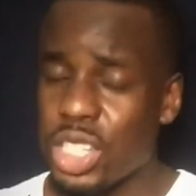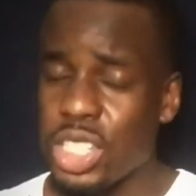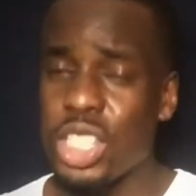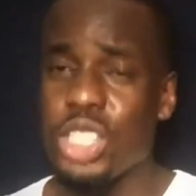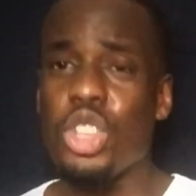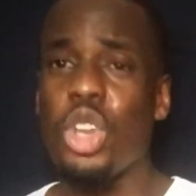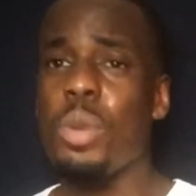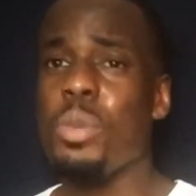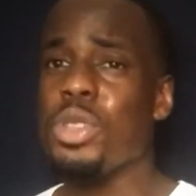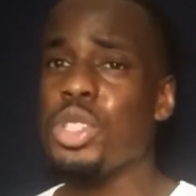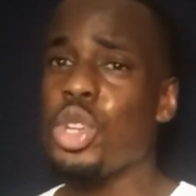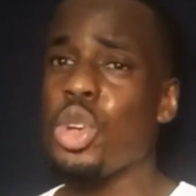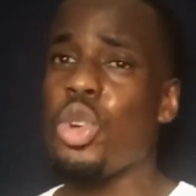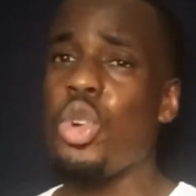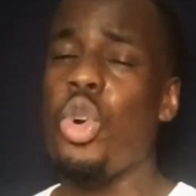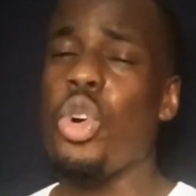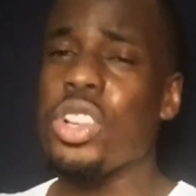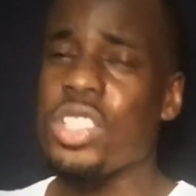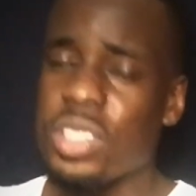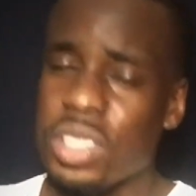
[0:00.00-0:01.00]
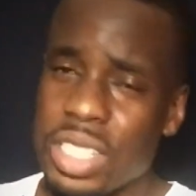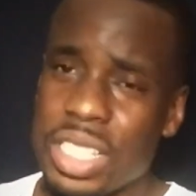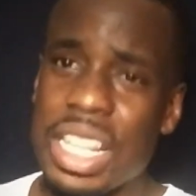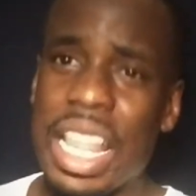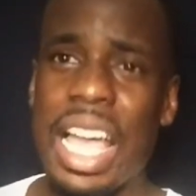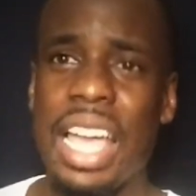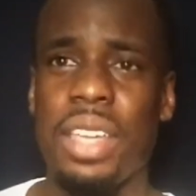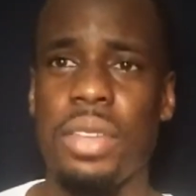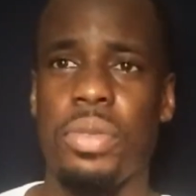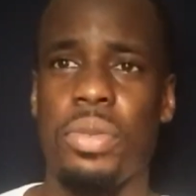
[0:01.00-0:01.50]
determines your course in
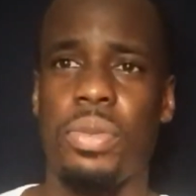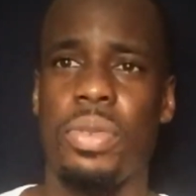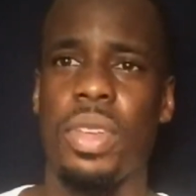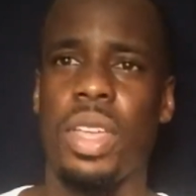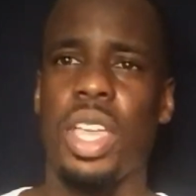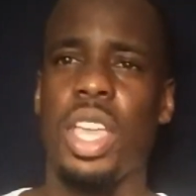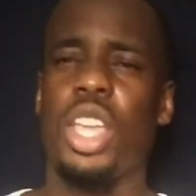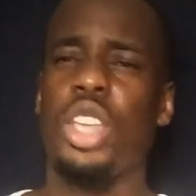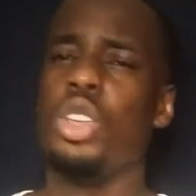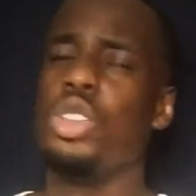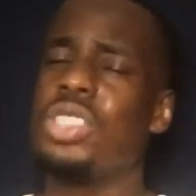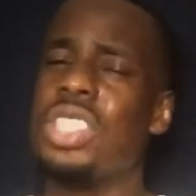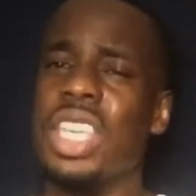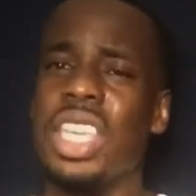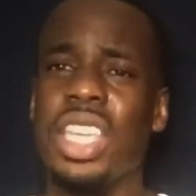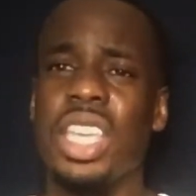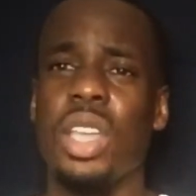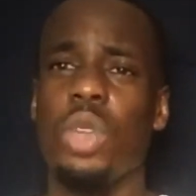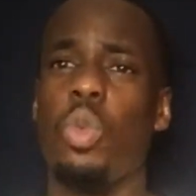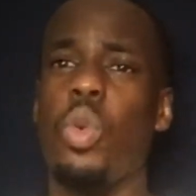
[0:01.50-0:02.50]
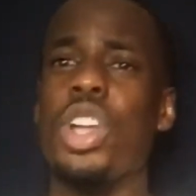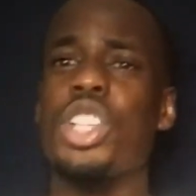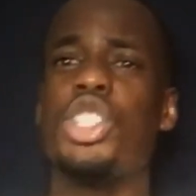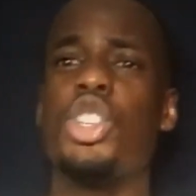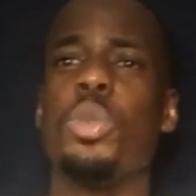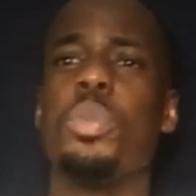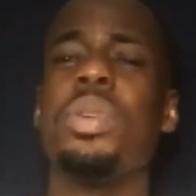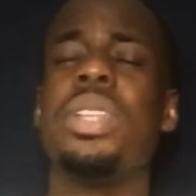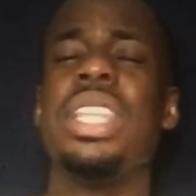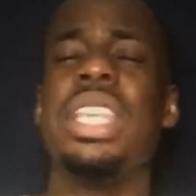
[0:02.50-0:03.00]
life. You see, what you
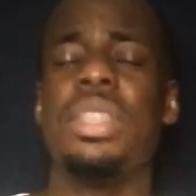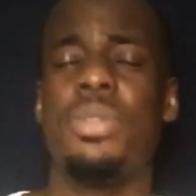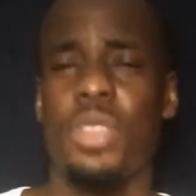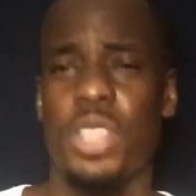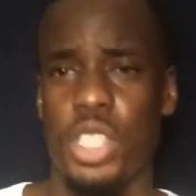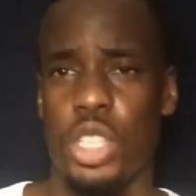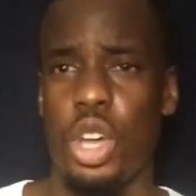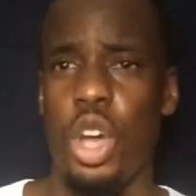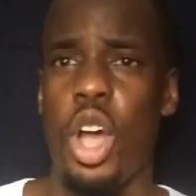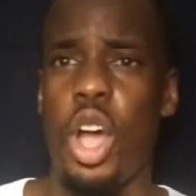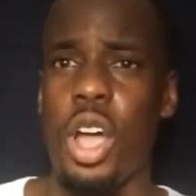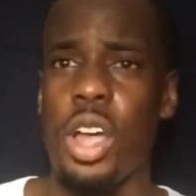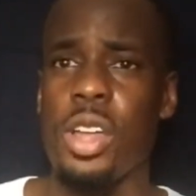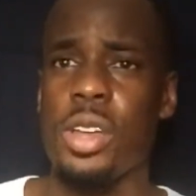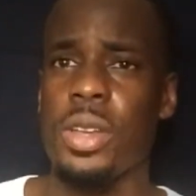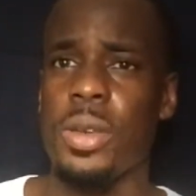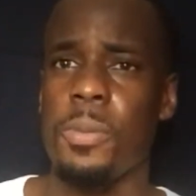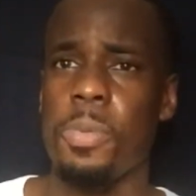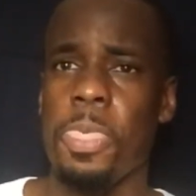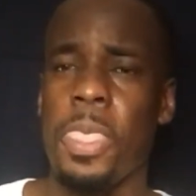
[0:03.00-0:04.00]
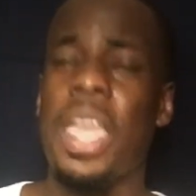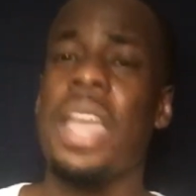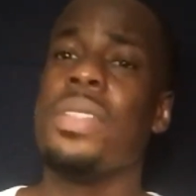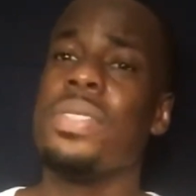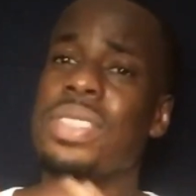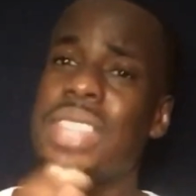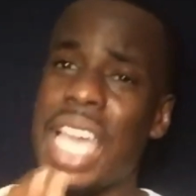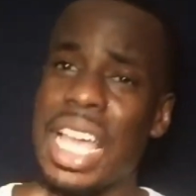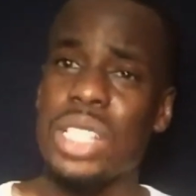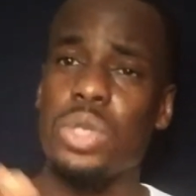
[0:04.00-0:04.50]
believe in your heart,
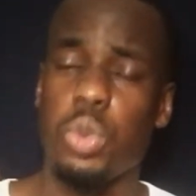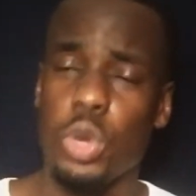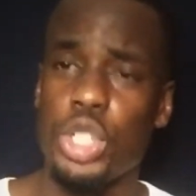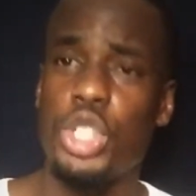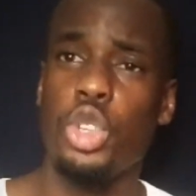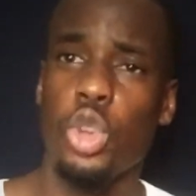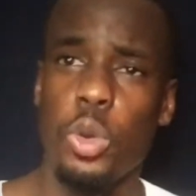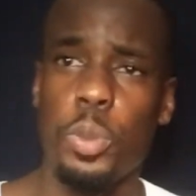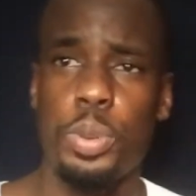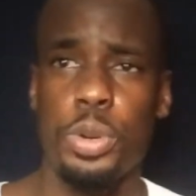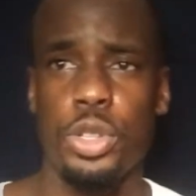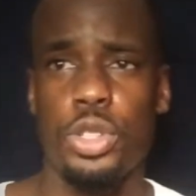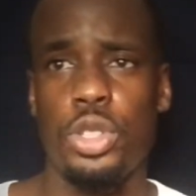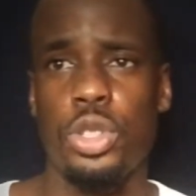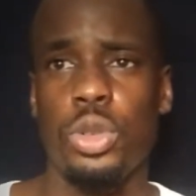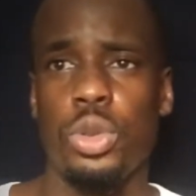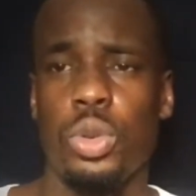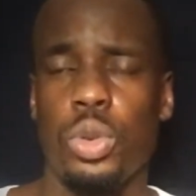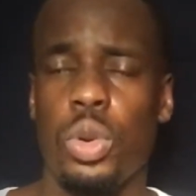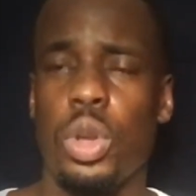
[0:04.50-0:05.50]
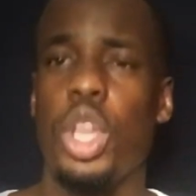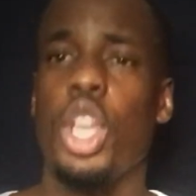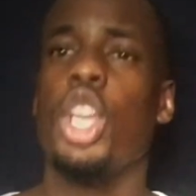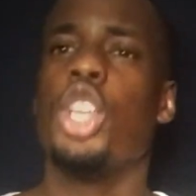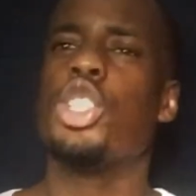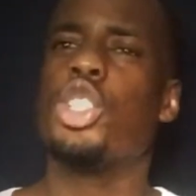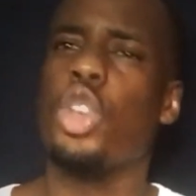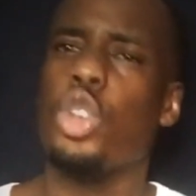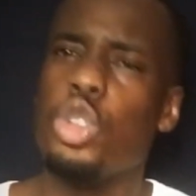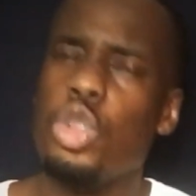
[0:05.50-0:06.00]
that's what you will pursue.
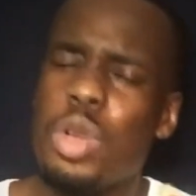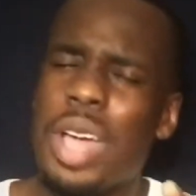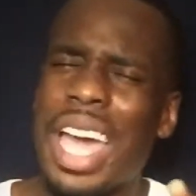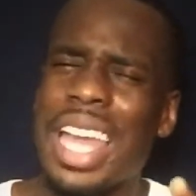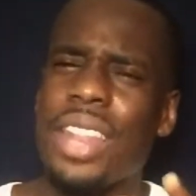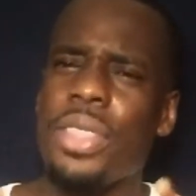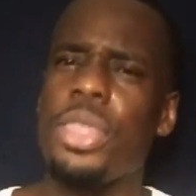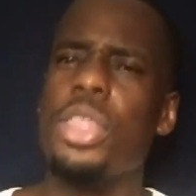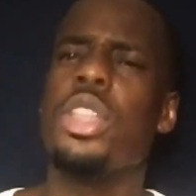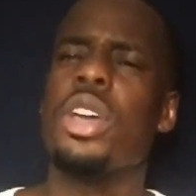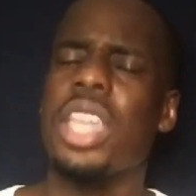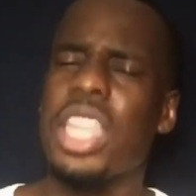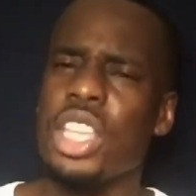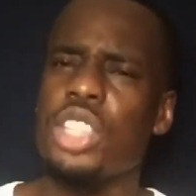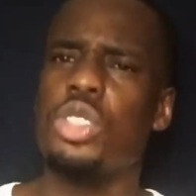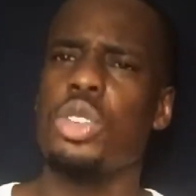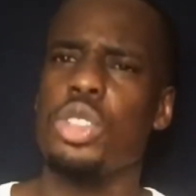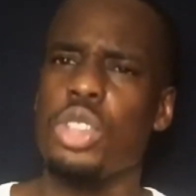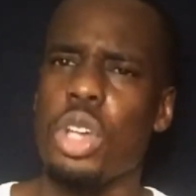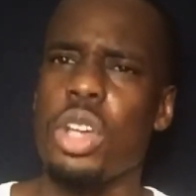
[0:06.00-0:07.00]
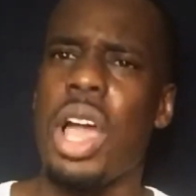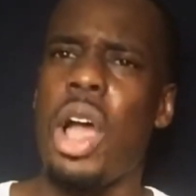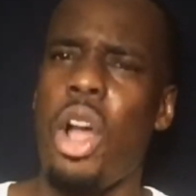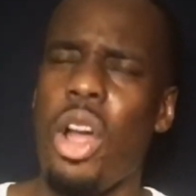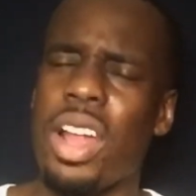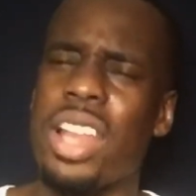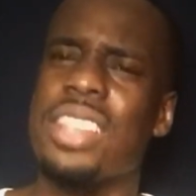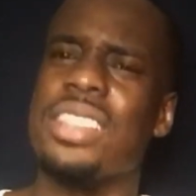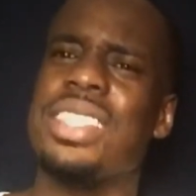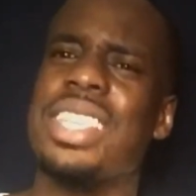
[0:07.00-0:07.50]
So you got to look into your
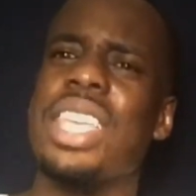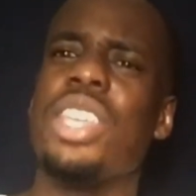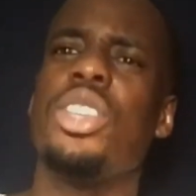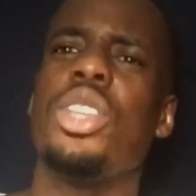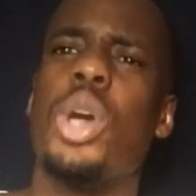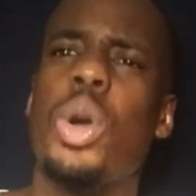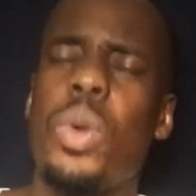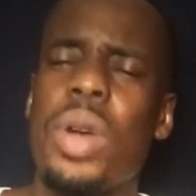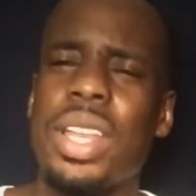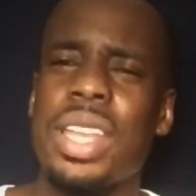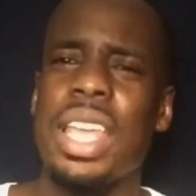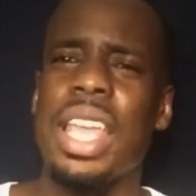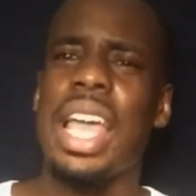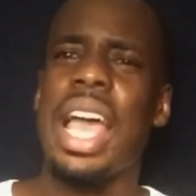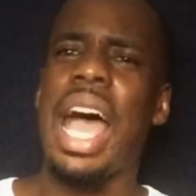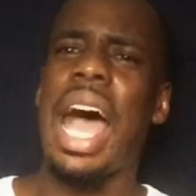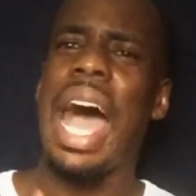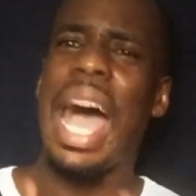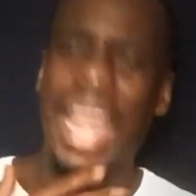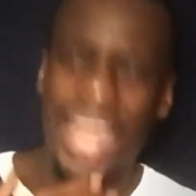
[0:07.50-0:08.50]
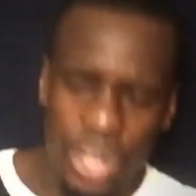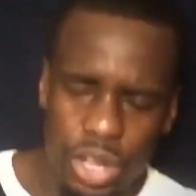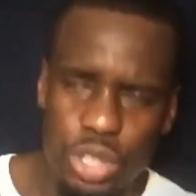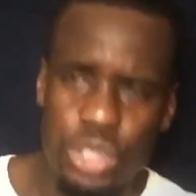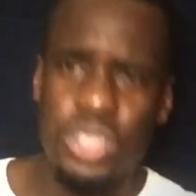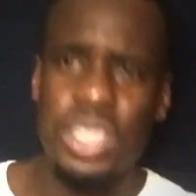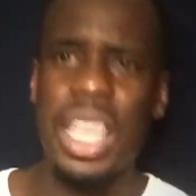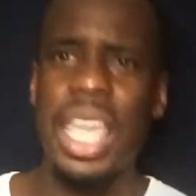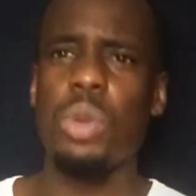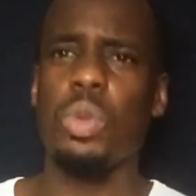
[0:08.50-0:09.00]
heart and say, you know what? I
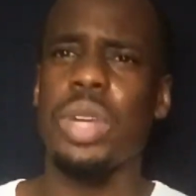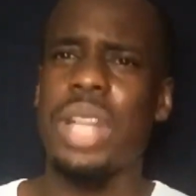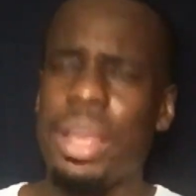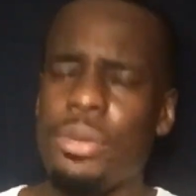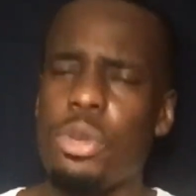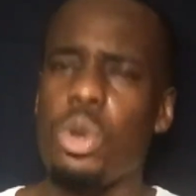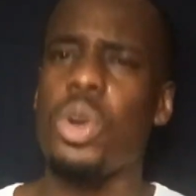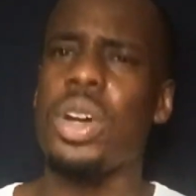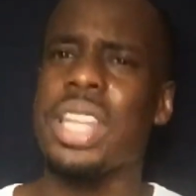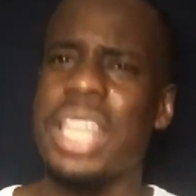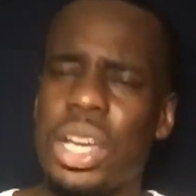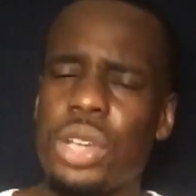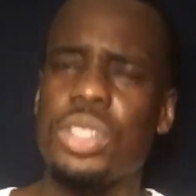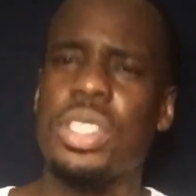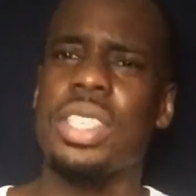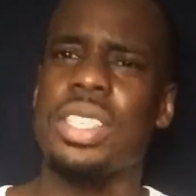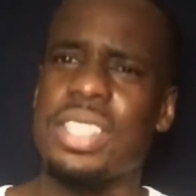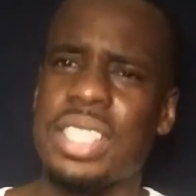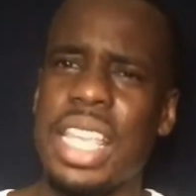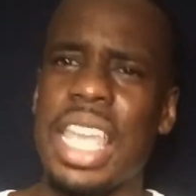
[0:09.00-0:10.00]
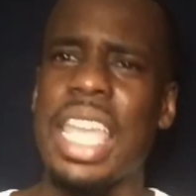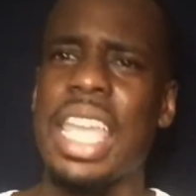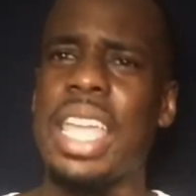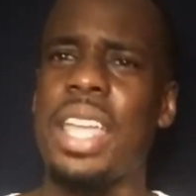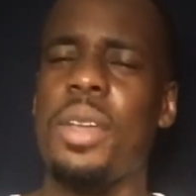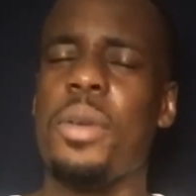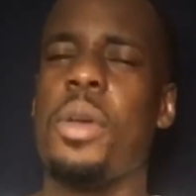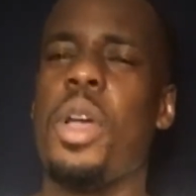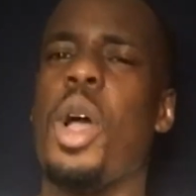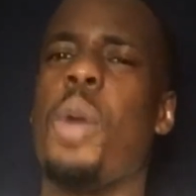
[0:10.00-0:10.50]
understand what everyone else is
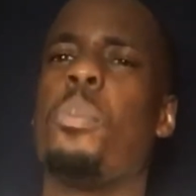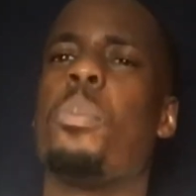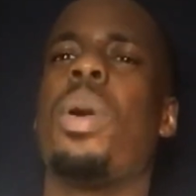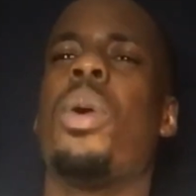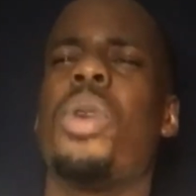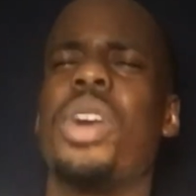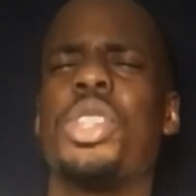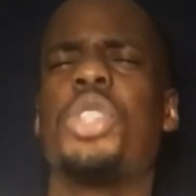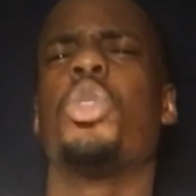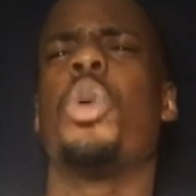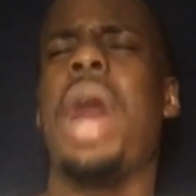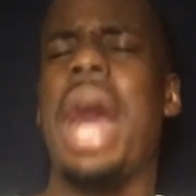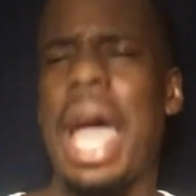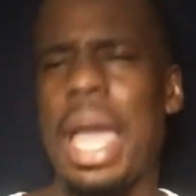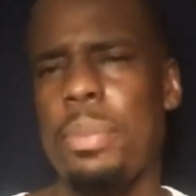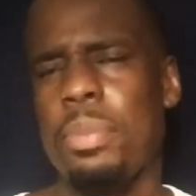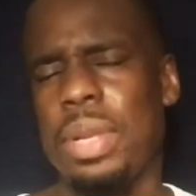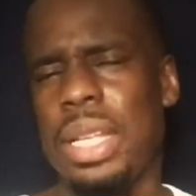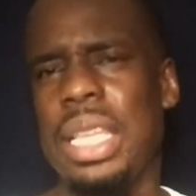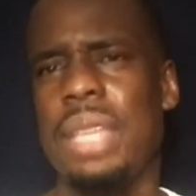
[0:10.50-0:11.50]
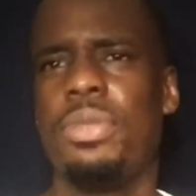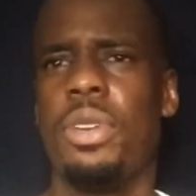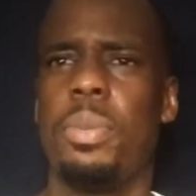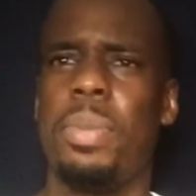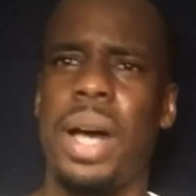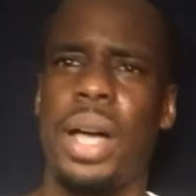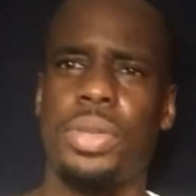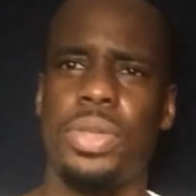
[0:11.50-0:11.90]
saying, but what do I believe about